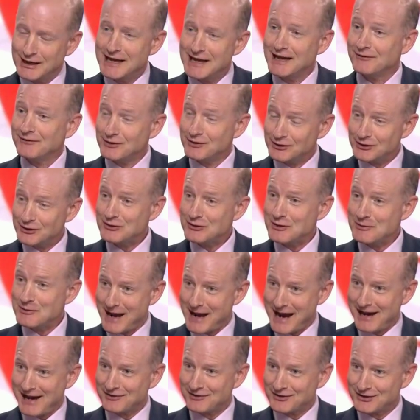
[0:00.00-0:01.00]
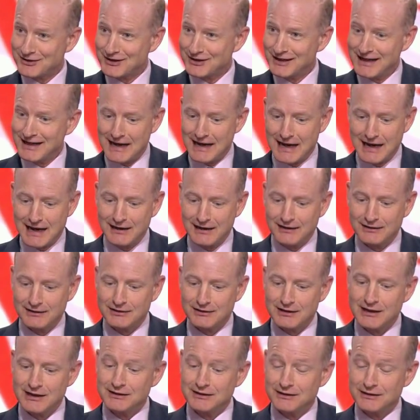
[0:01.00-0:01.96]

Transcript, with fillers: If you do the maths and